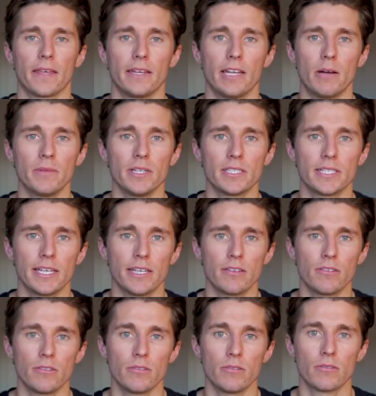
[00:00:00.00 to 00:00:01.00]
Now I'm gonna
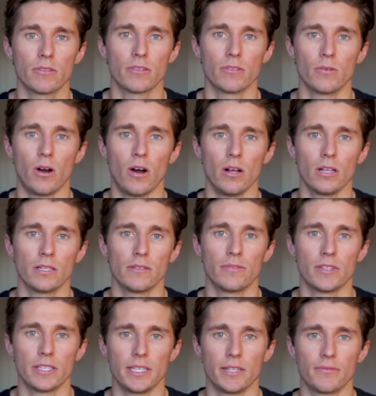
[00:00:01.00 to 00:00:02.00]
take you through all
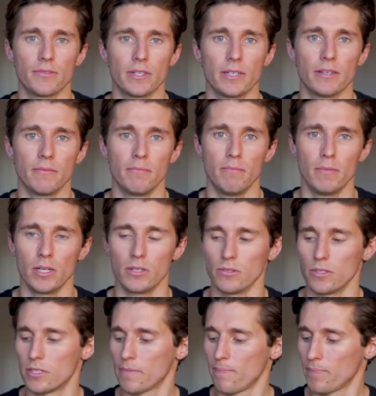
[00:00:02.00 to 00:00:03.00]
of the different
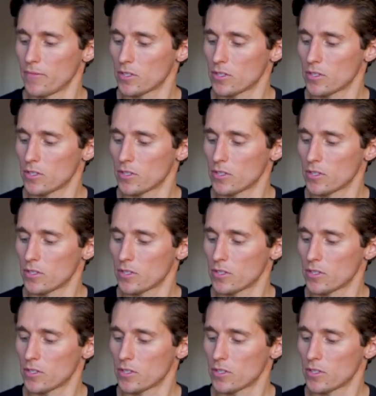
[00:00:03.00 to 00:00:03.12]
modes.